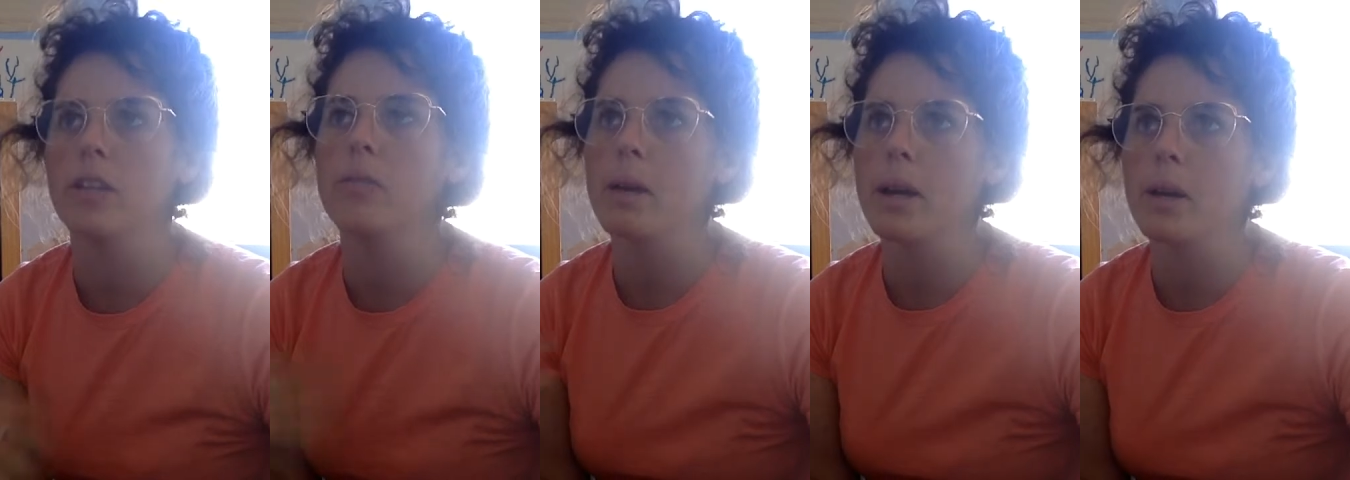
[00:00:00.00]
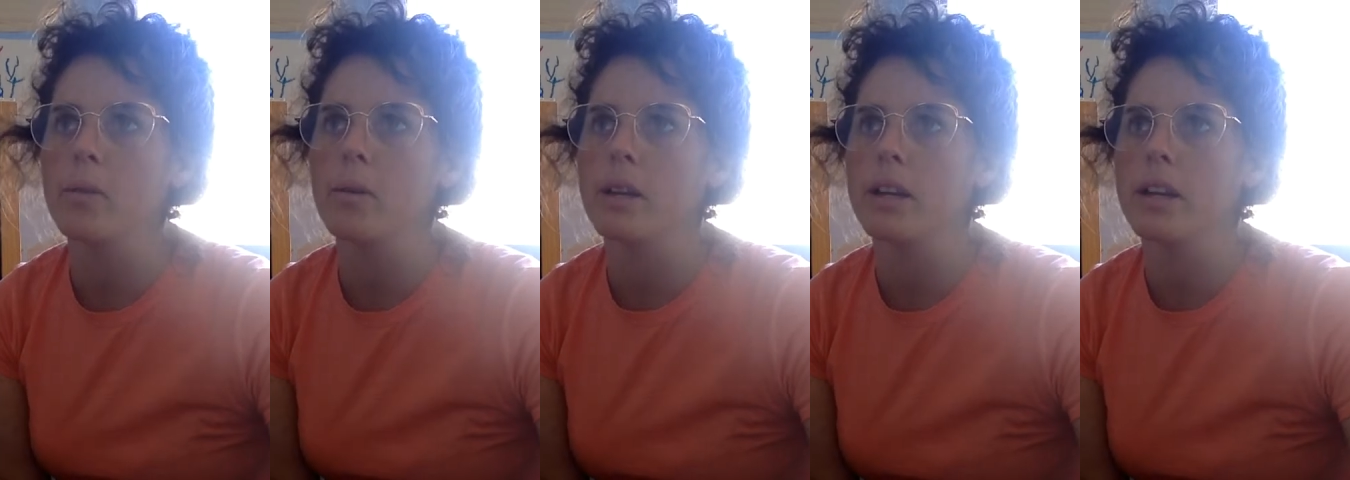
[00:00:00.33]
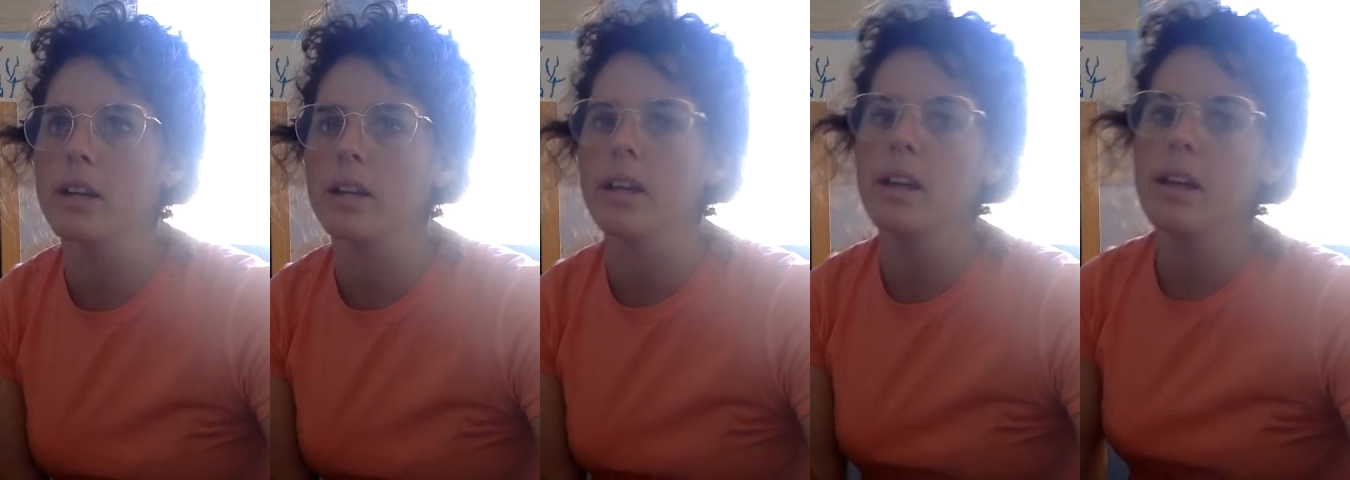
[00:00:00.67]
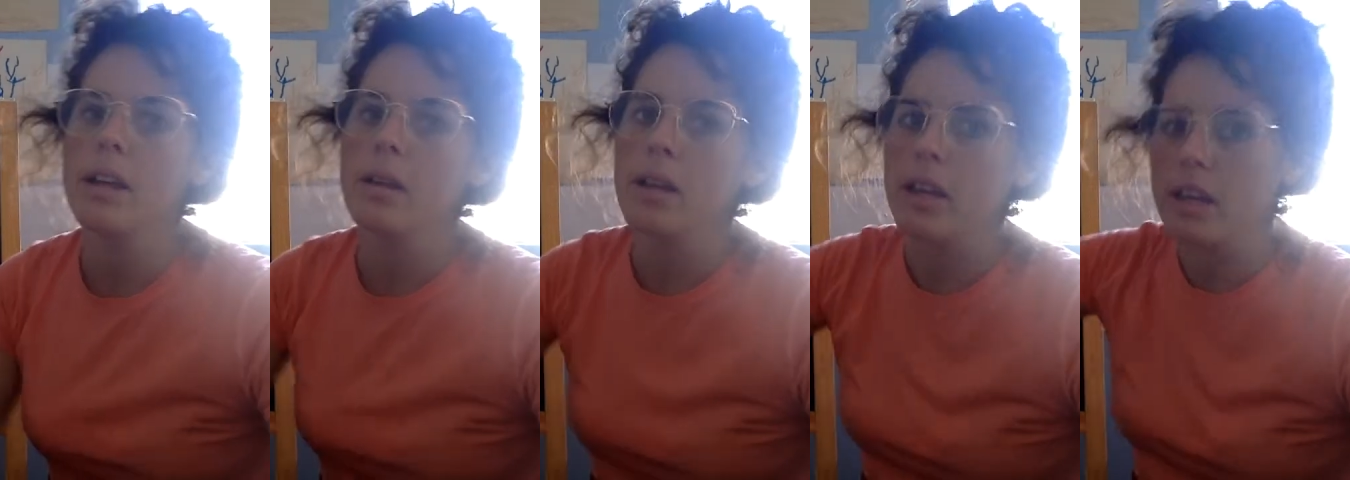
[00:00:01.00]
You might want to
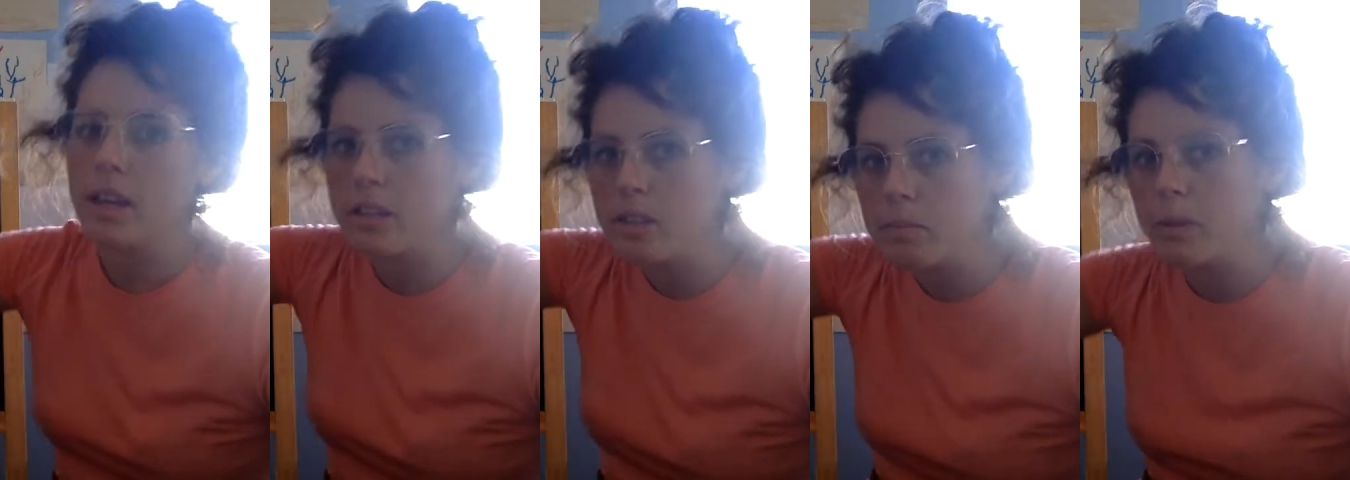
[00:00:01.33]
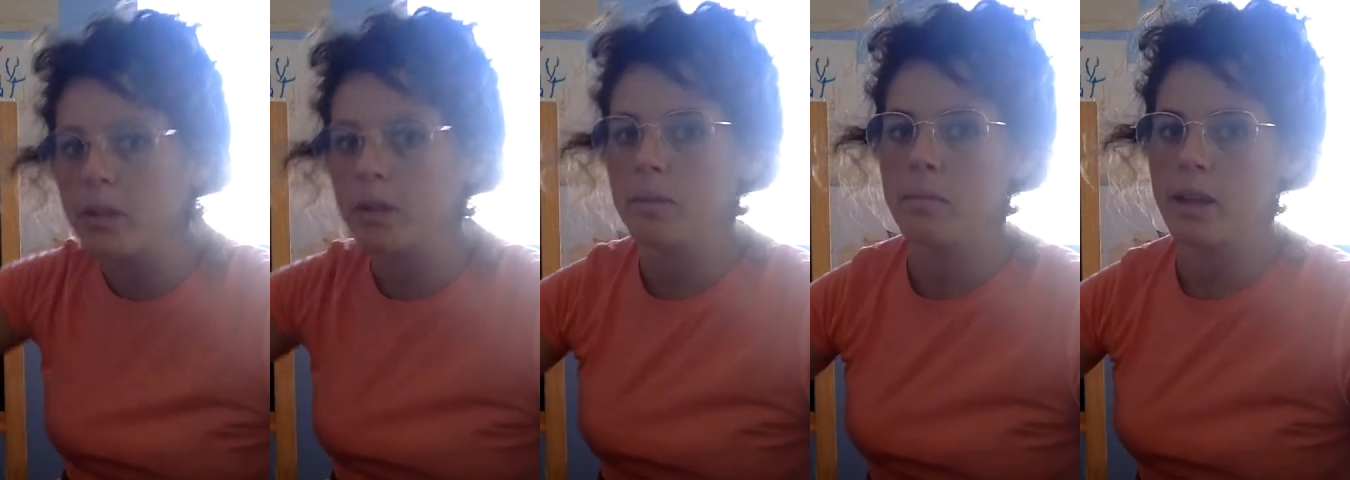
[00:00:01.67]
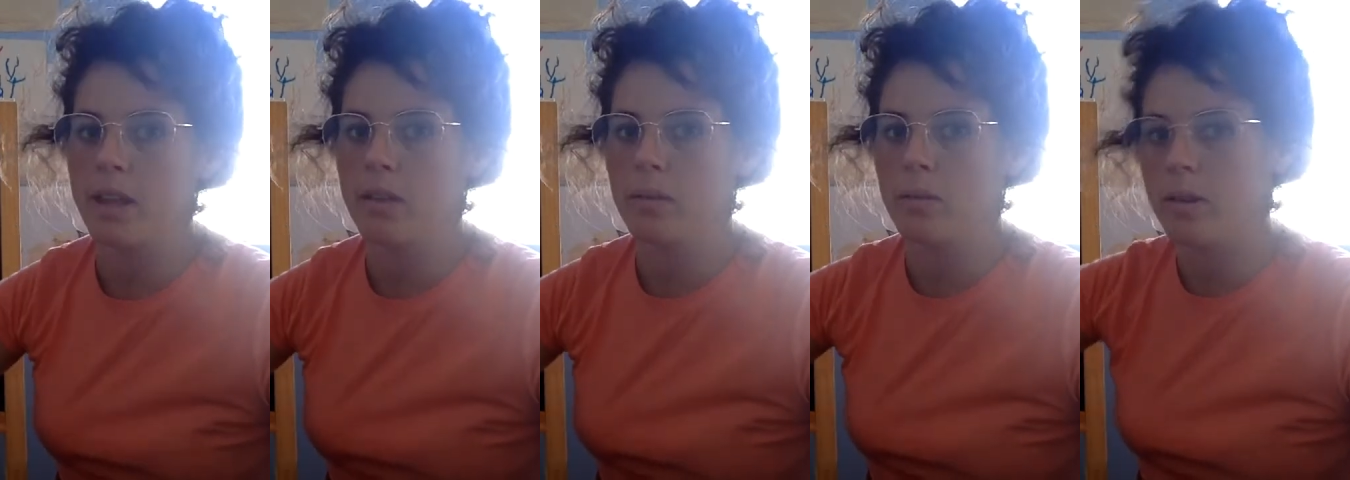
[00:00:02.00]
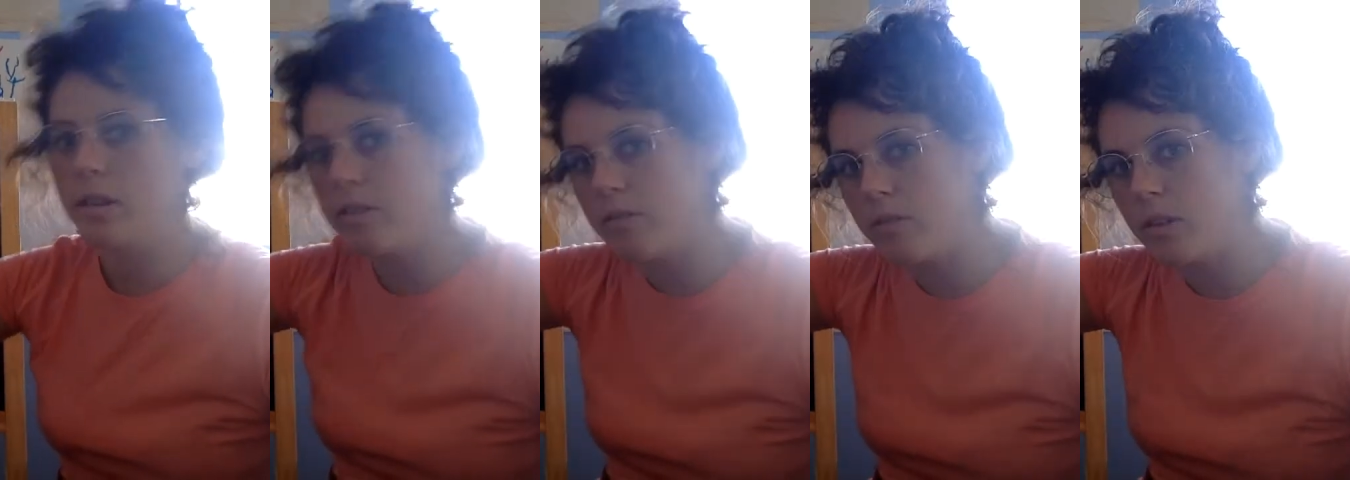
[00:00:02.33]
experiment
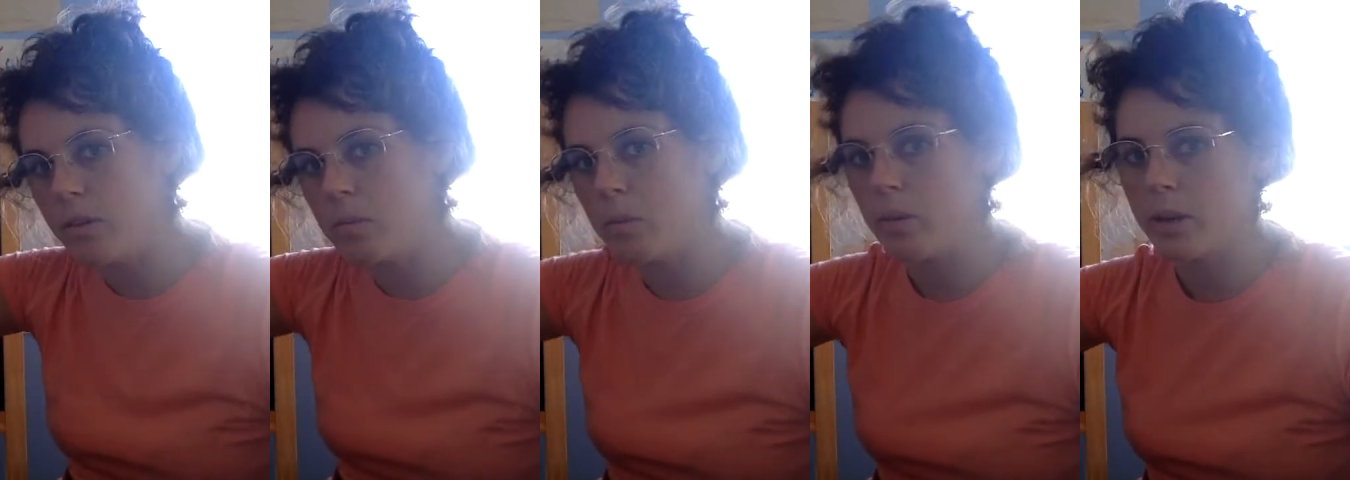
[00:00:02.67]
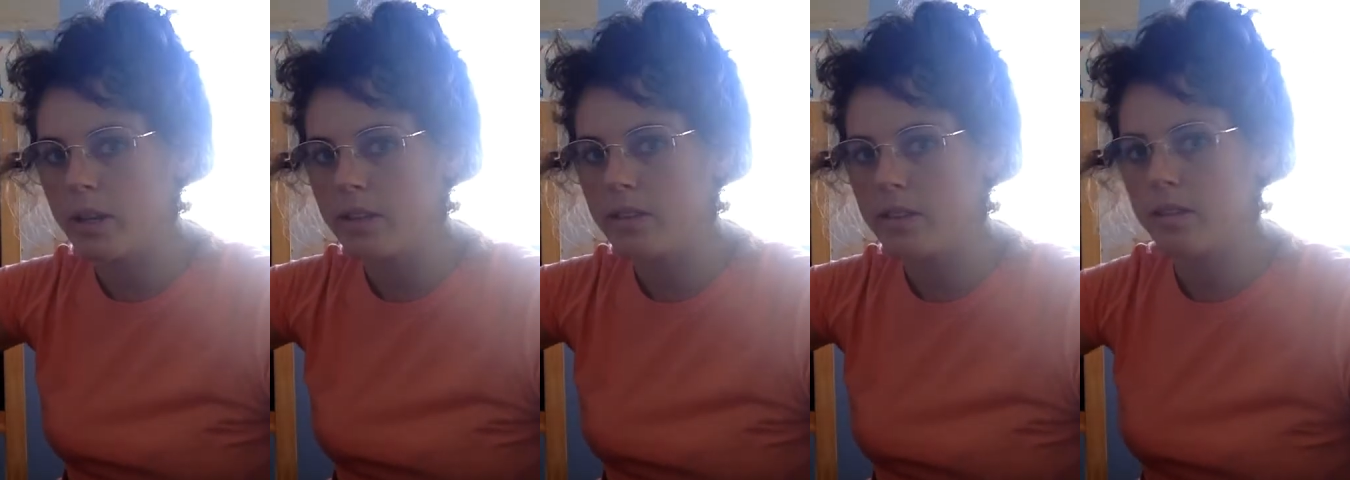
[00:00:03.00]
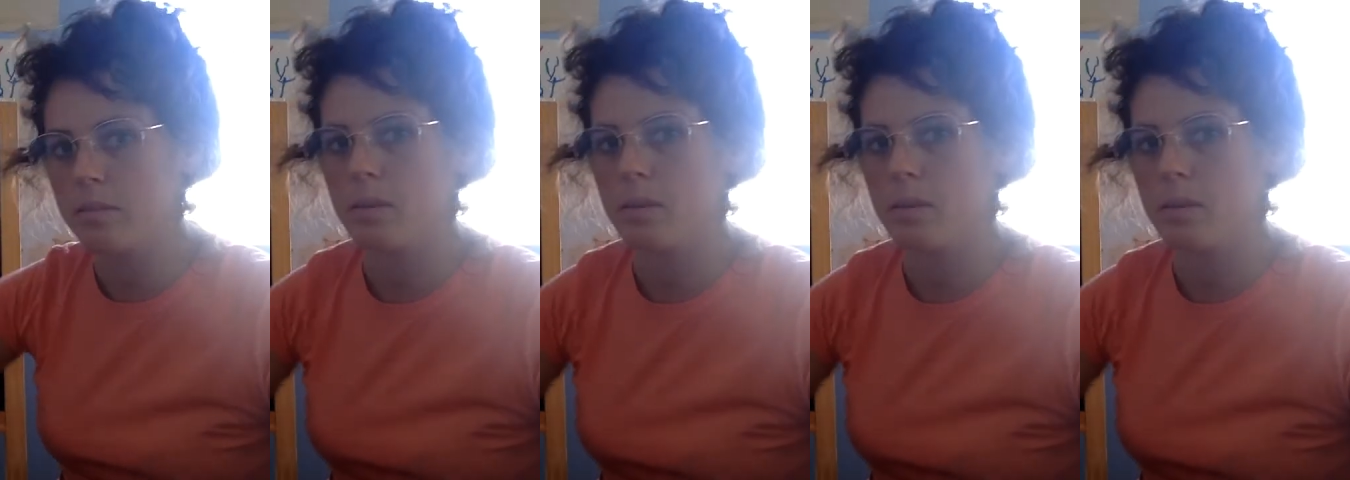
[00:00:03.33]
with viewpoints.